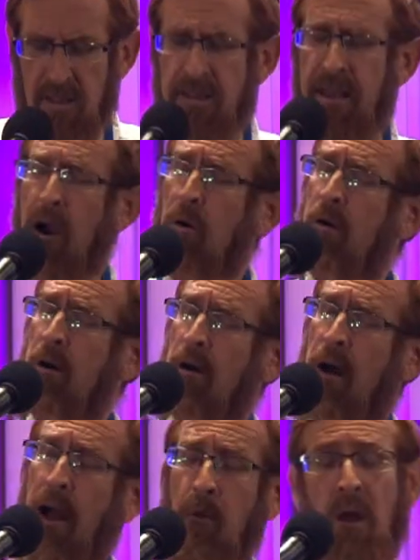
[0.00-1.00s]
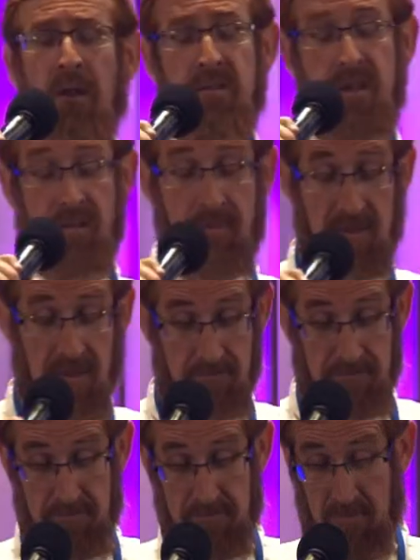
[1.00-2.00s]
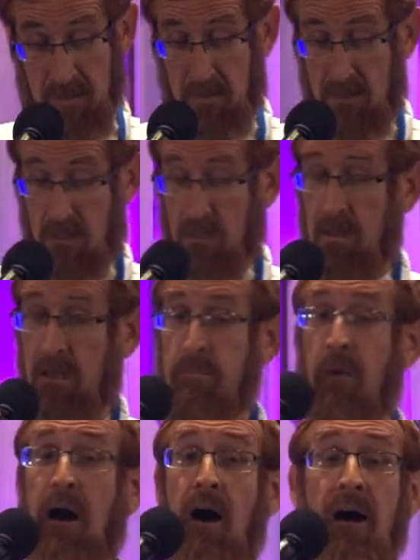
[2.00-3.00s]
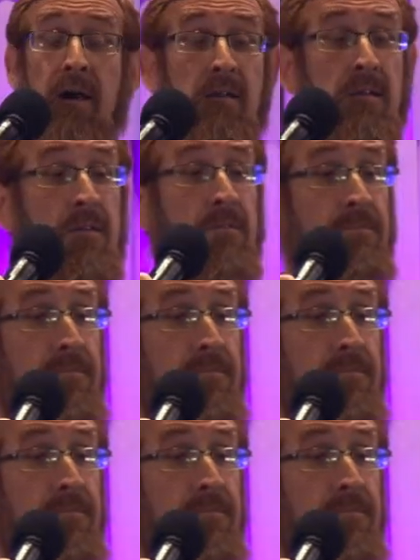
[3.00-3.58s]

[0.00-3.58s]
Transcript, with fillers: Now, I want to say something. In my eyes,